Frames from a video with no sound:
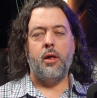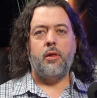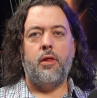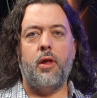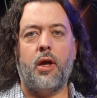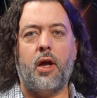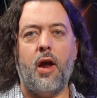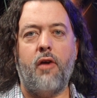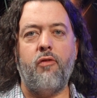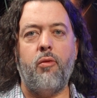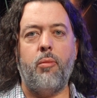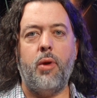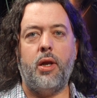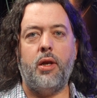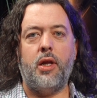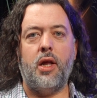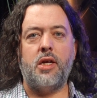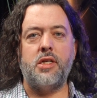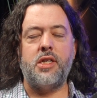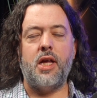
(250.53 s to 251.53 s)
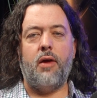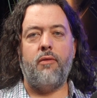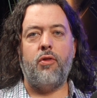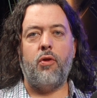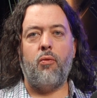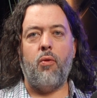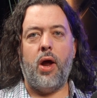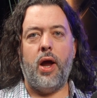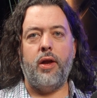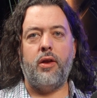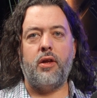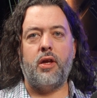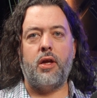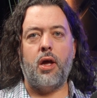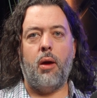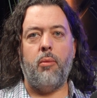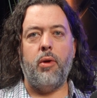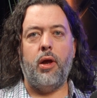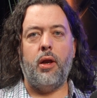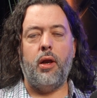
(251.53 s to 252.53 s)
The government does have the right to
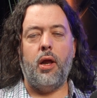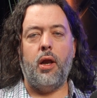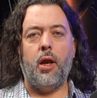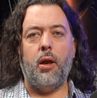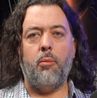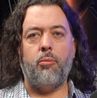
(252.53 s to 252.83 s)
come in and